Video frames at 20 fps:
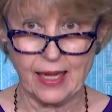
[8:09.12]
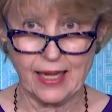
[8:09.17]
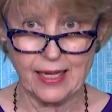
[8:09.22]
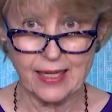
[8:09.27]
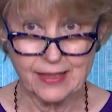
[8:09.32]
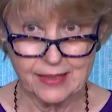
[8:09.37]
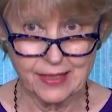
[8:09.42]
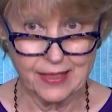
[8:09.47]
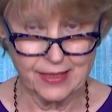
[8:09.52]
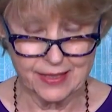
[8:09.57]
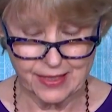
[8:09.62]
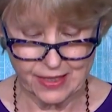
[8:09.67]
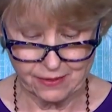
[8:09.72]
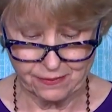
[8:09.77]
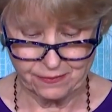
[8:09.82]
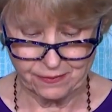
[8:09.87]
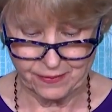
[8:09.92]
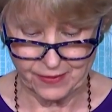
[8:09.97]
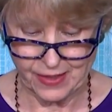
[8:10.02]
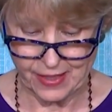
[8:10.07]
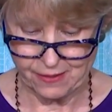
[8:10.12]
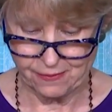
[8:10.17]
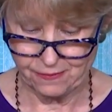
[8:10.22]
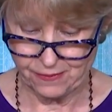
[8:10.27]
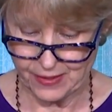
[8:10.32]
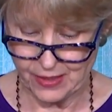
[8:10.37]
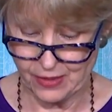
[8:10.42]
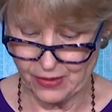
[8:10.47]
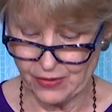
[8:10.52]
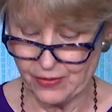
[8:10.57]
It's as if they
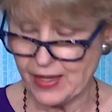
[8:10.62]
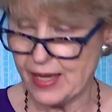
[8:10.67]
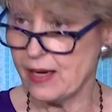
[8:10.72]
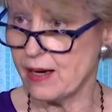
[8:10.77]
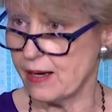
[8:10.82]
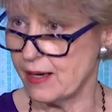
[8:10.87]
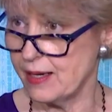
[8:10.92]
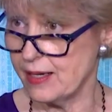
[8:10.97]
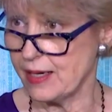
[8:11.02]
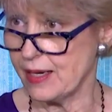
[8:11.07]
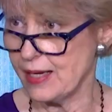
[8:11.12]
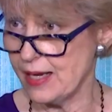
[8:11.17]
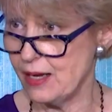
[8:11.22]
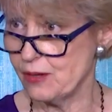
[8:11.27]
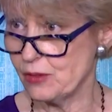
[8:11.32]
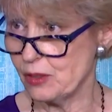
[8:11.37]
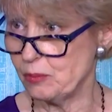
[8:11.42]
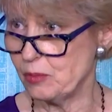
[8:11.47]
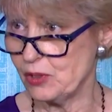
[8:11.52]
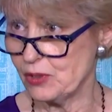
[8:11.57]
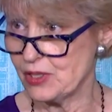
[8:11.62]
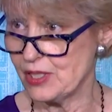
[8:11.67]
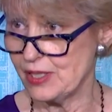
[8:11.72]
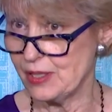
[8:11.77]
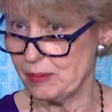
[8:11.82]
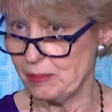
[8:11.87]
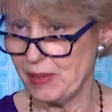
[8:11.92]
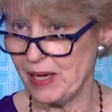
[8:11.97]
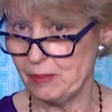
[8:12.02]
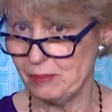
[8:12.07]
feel they are unaccountable to
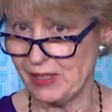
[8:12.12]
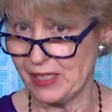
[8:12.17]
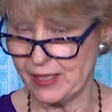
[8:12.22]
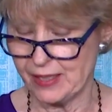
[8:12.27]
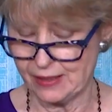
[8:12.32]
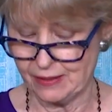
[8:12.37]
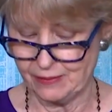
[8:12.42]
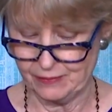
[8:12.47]
the public,